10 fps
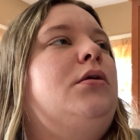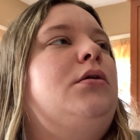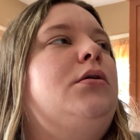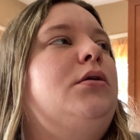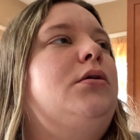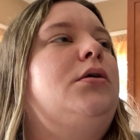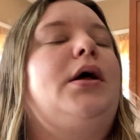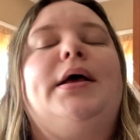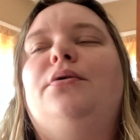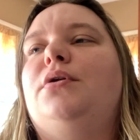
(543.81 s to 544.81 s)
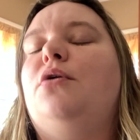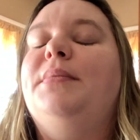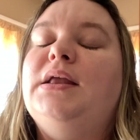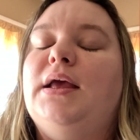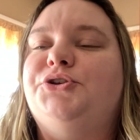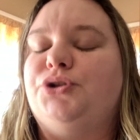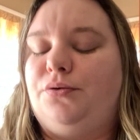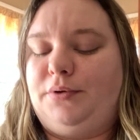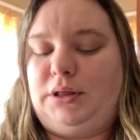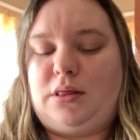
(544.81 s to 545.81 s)
I don't know. Me and
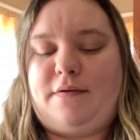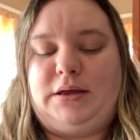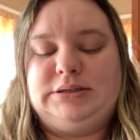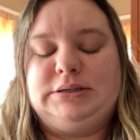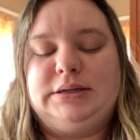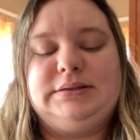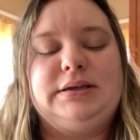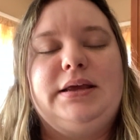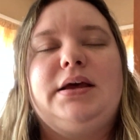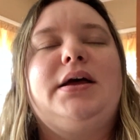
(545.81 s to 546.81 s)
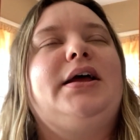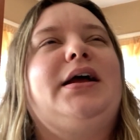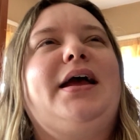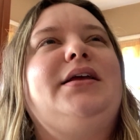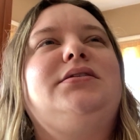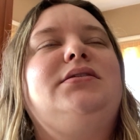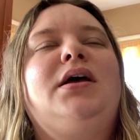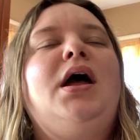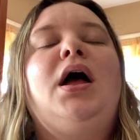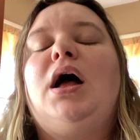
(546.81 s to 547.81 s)
Angela really love it. It's like, I
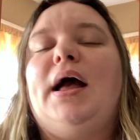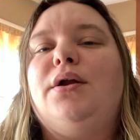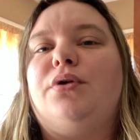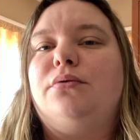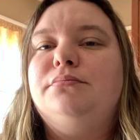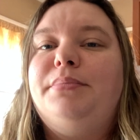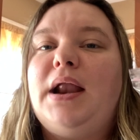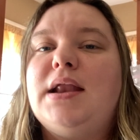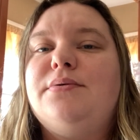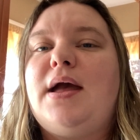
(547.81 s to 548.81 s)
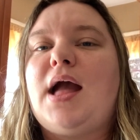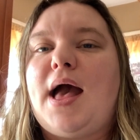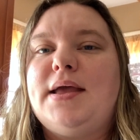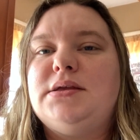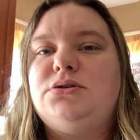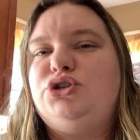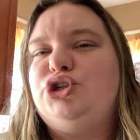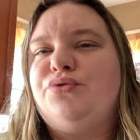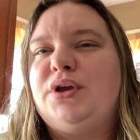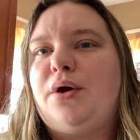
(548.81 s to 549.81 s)
I don't know. But anyway, I
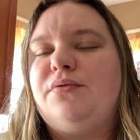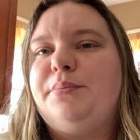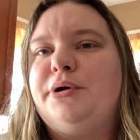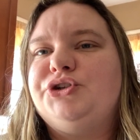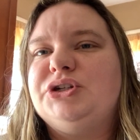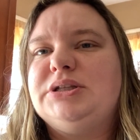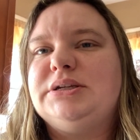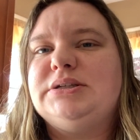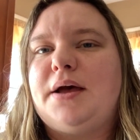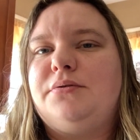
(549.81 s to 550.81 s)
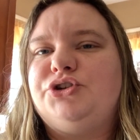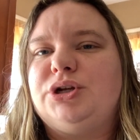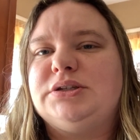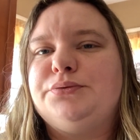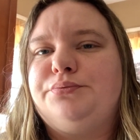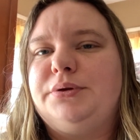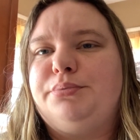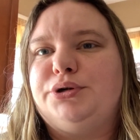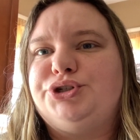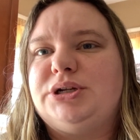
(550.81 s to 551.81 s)
don't think I would repurchase this. I would just
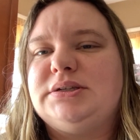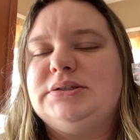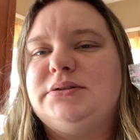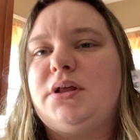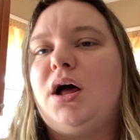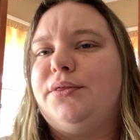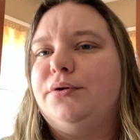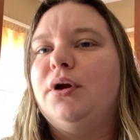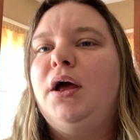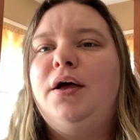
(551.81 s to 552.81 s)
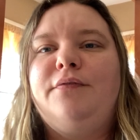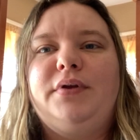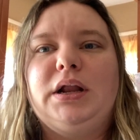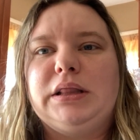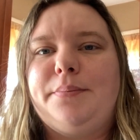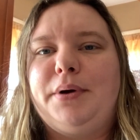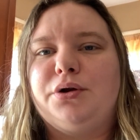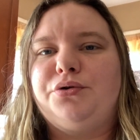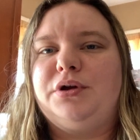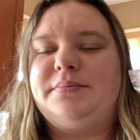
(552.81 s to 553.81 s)
repurchase the other vanilla
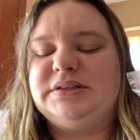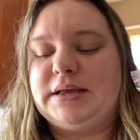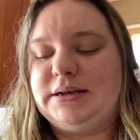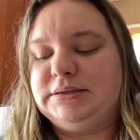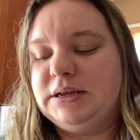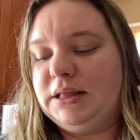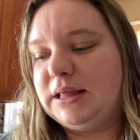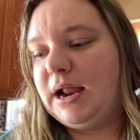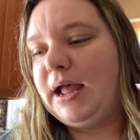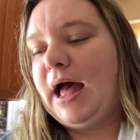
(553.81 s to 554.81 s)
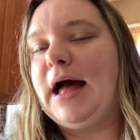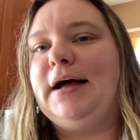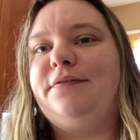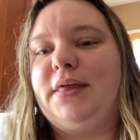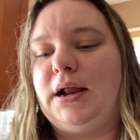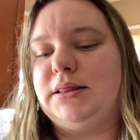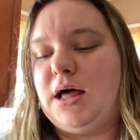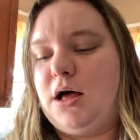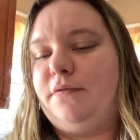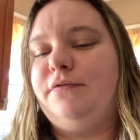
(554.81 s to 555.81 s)
buttercream scent that I have, that I
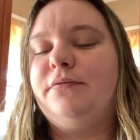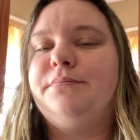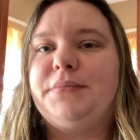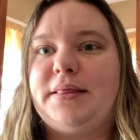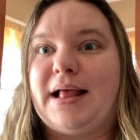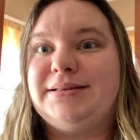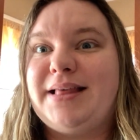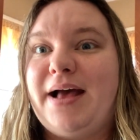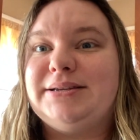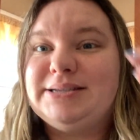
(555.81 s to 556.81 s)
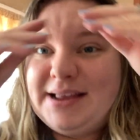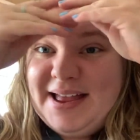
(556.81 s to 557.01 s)
love, and that's that.